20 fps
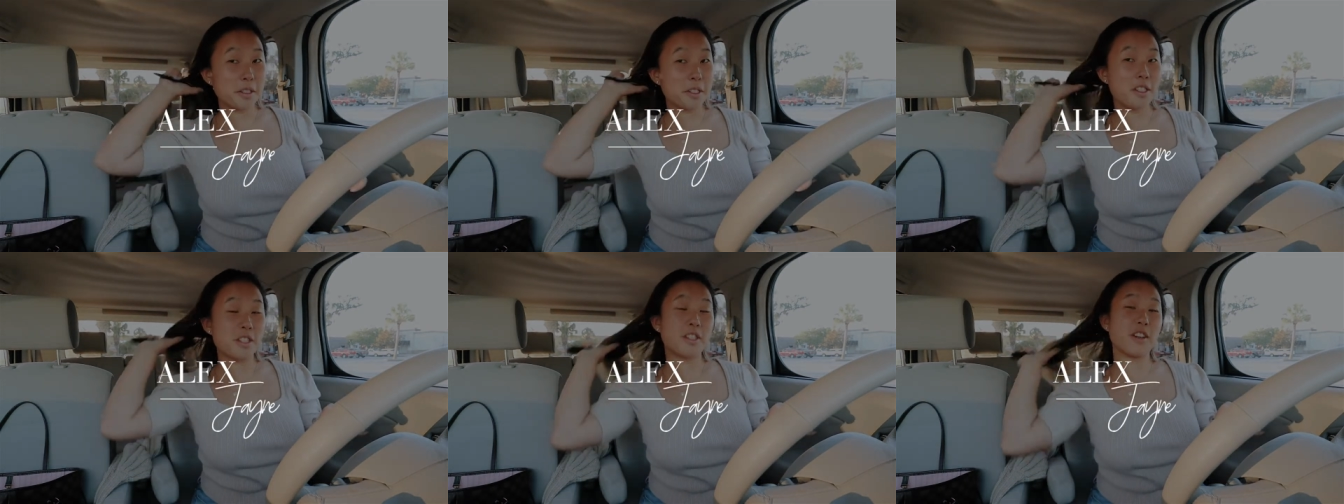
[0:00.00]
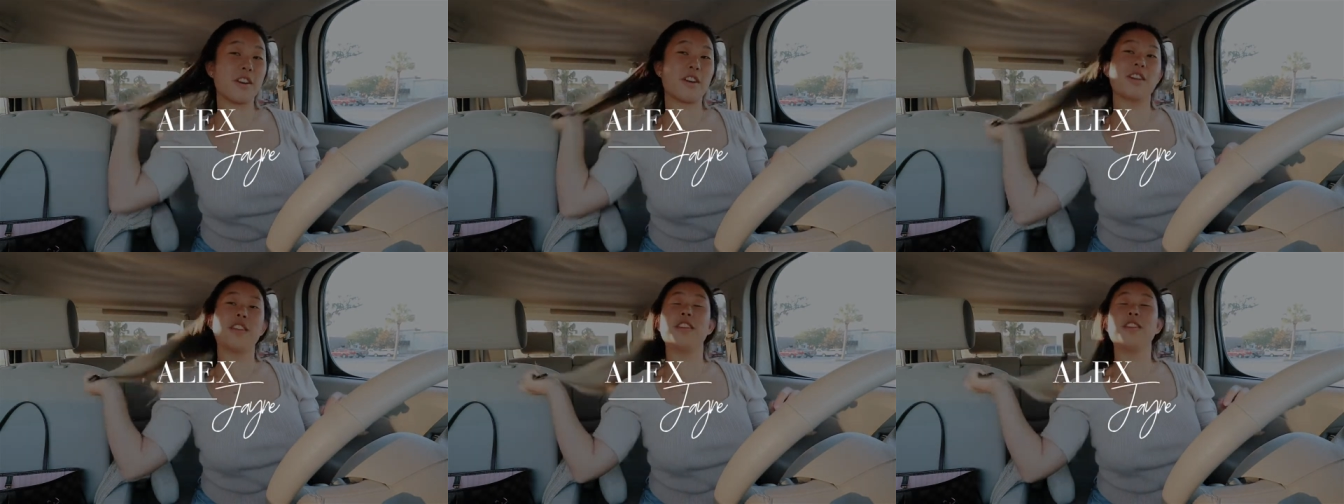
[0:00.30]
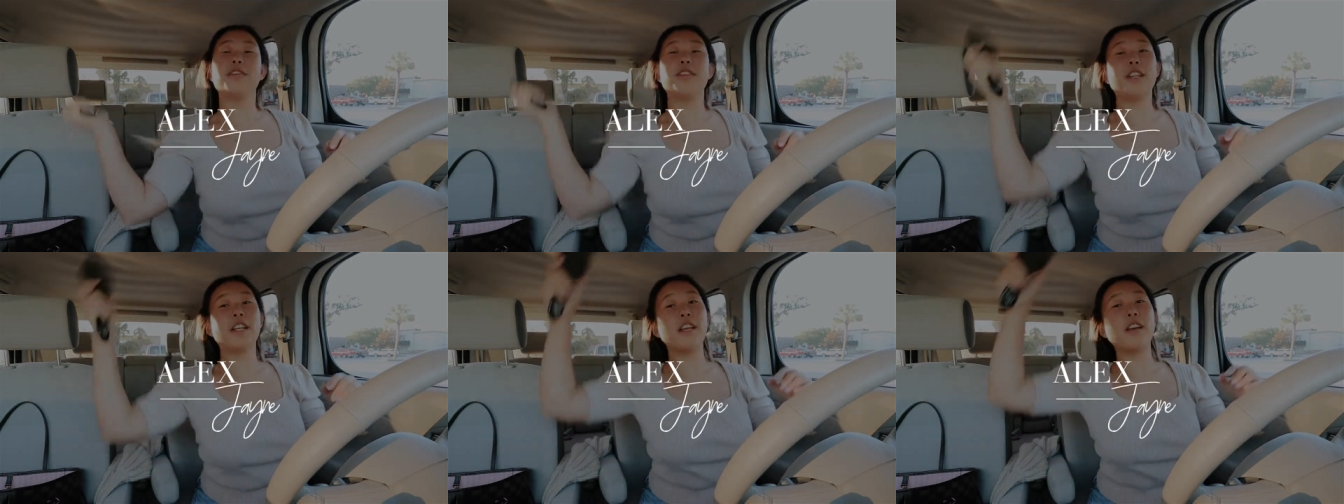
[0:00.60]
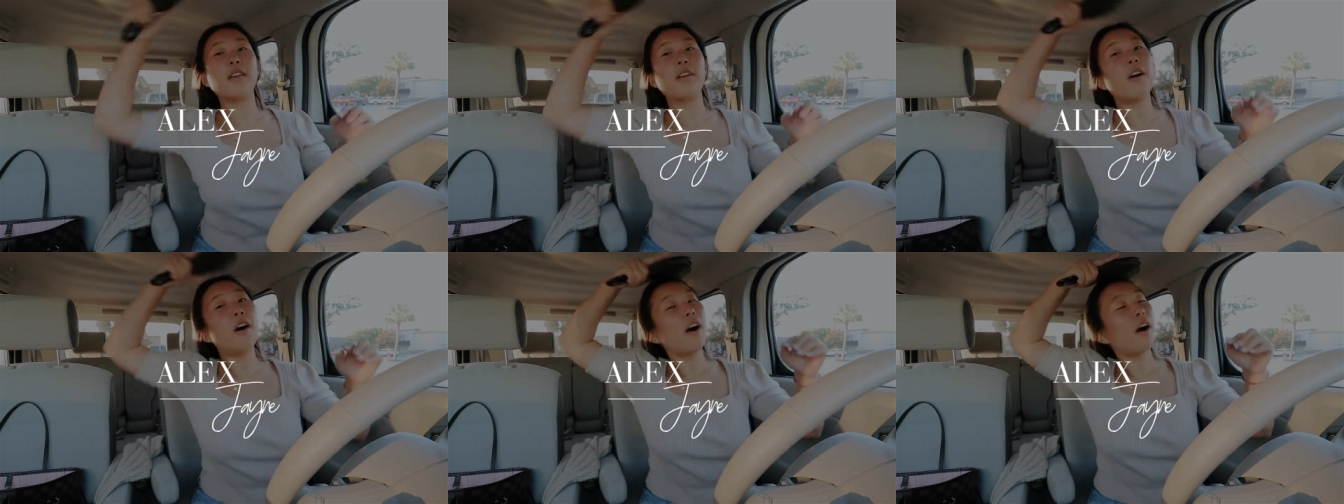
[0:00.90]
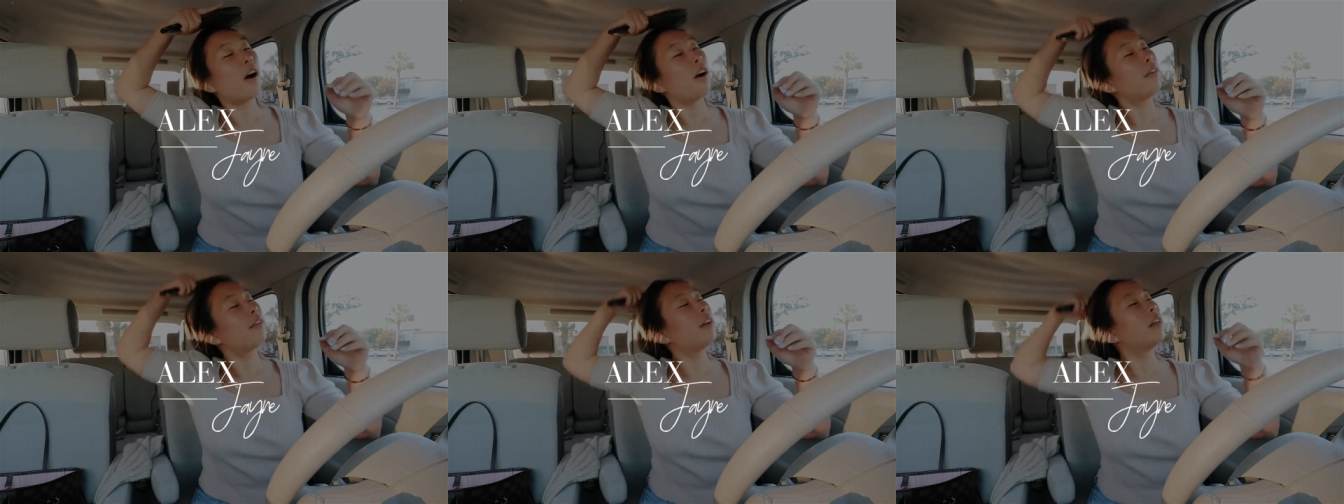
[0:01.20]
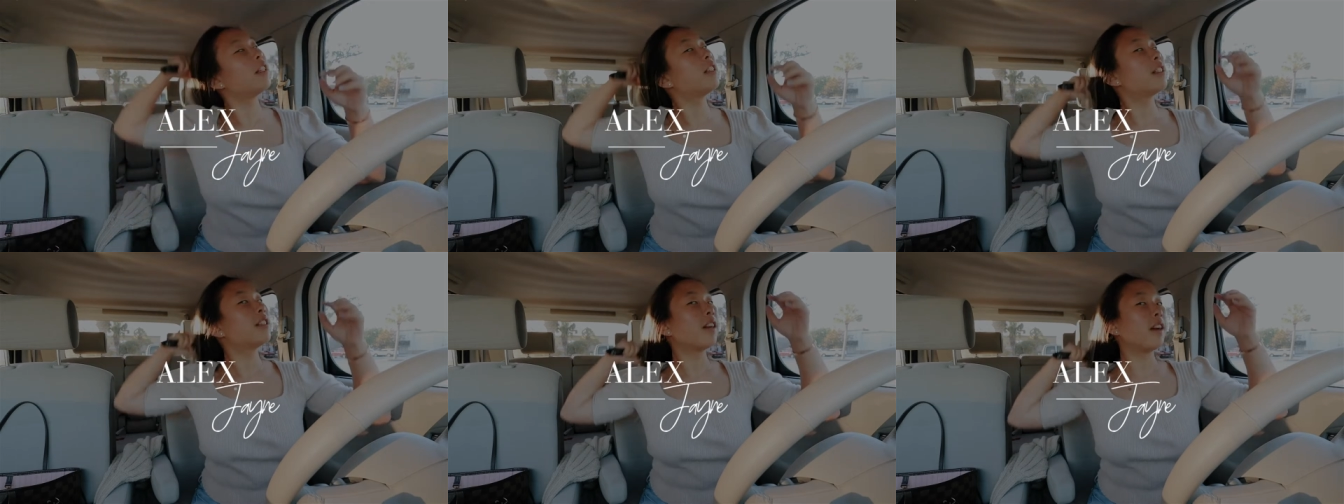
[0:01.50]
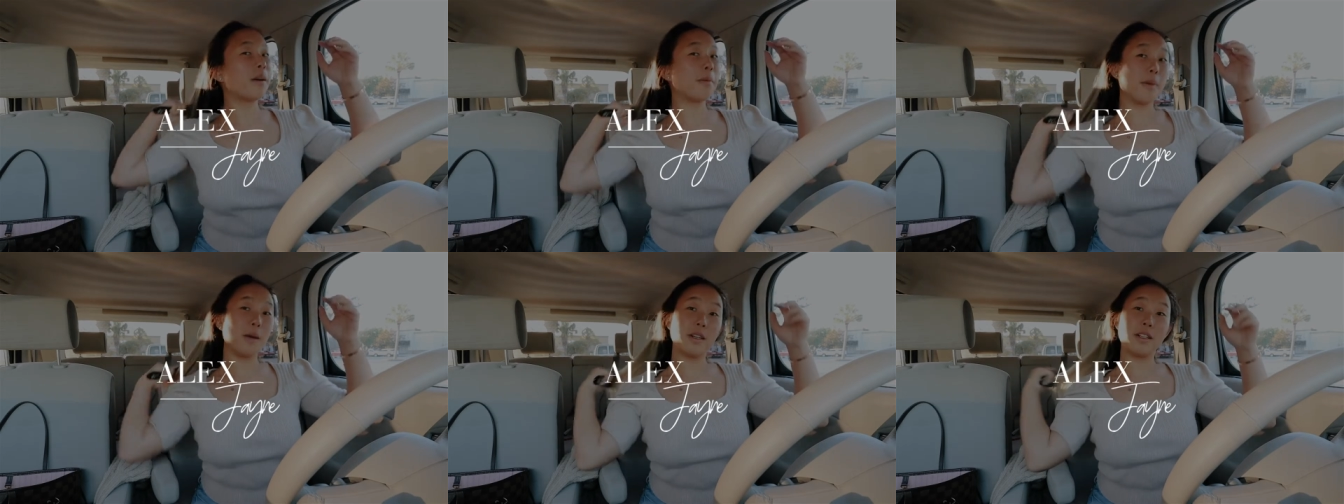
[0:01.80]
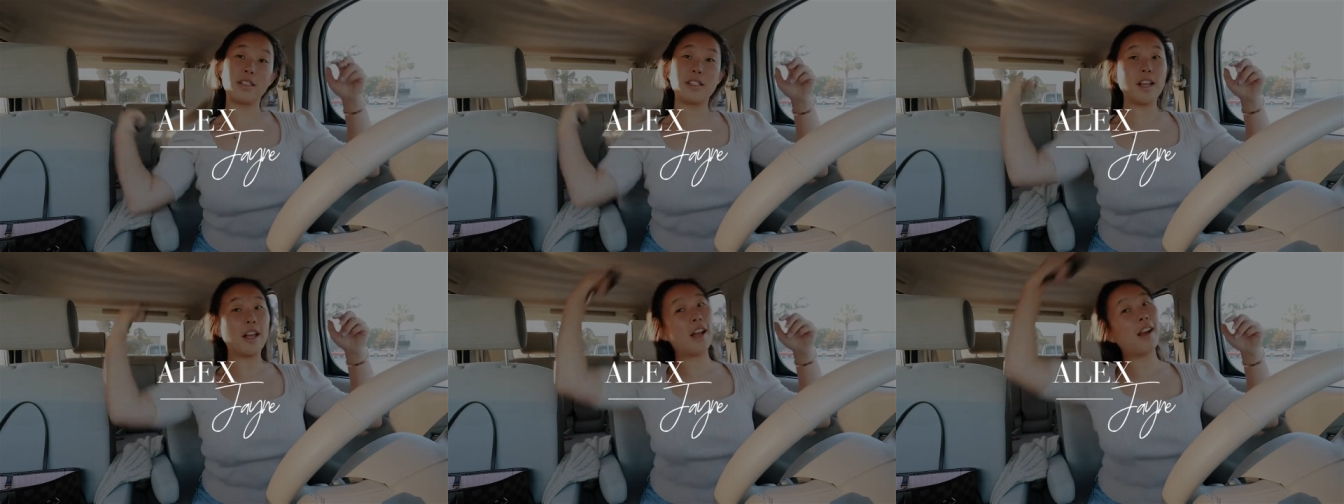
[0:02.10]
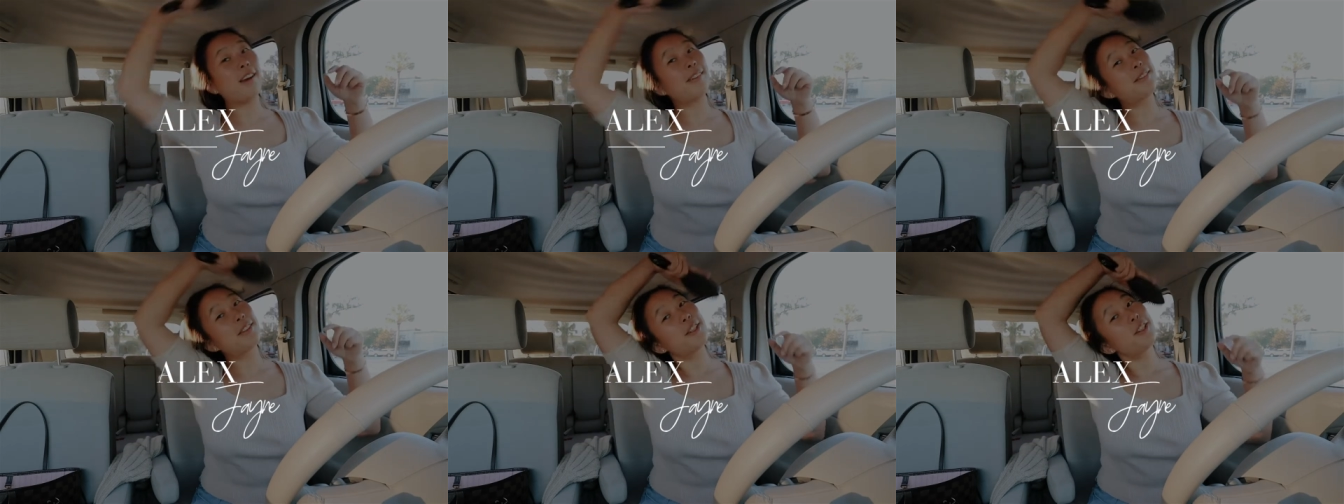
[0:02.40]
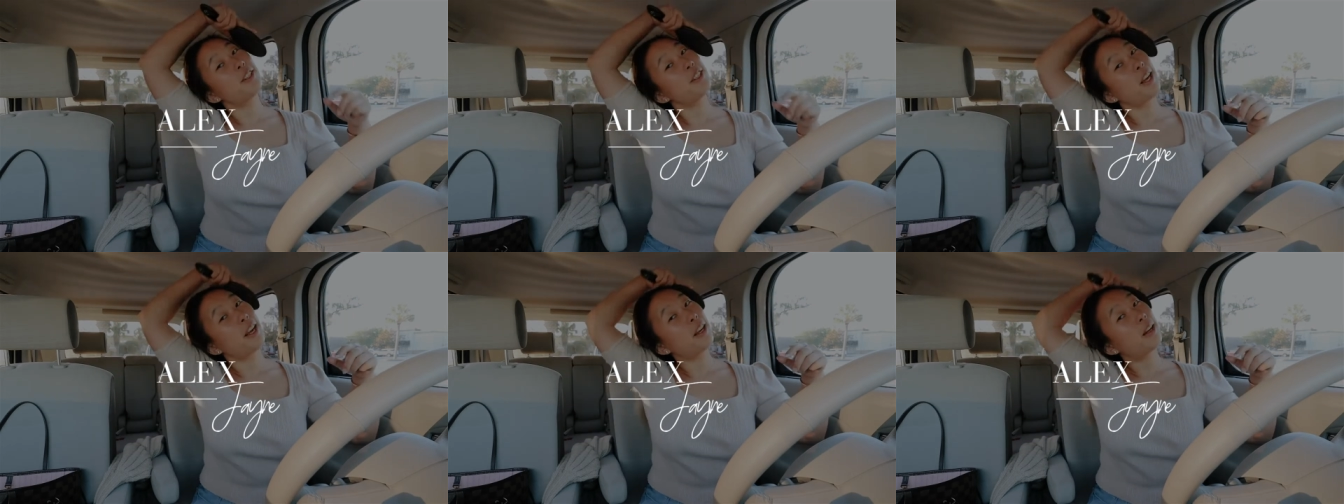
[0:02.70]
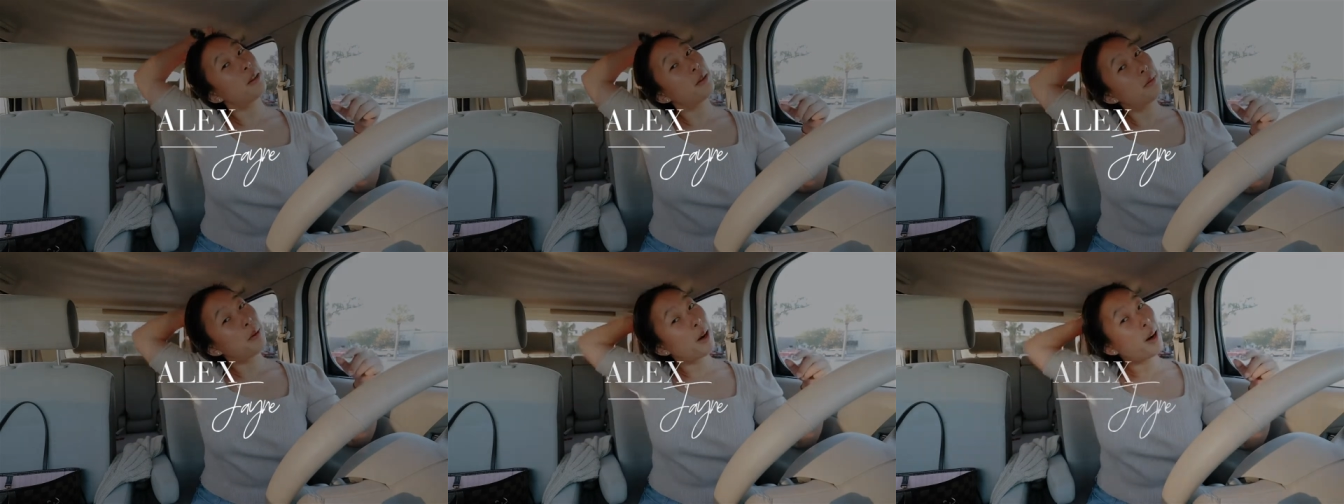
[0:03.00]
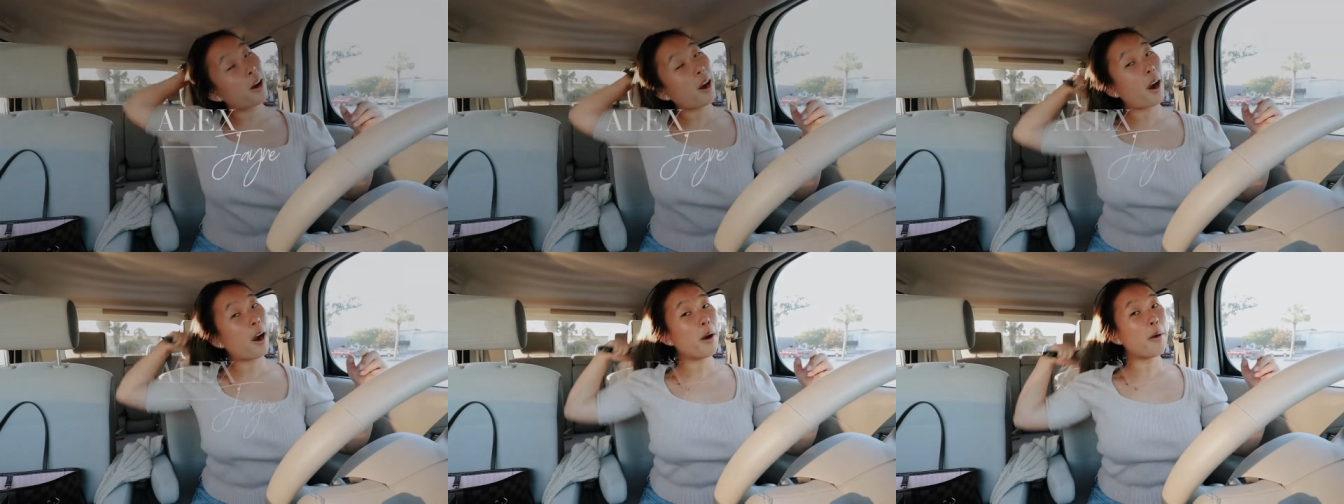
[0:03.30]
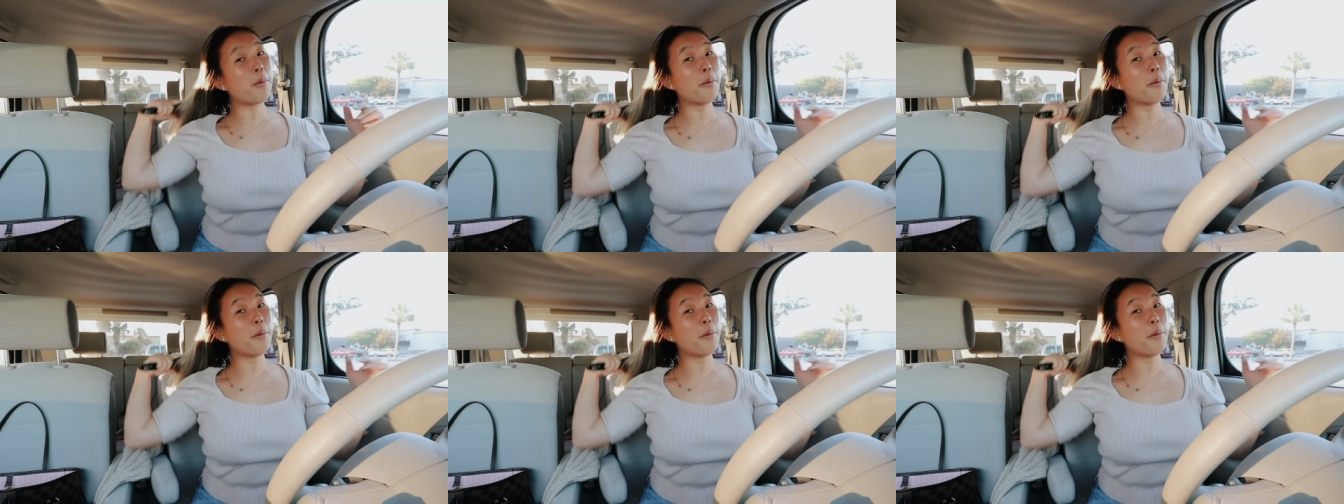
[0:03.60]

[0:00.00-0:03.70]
starting the video off at Starbucks after Cycle Bar.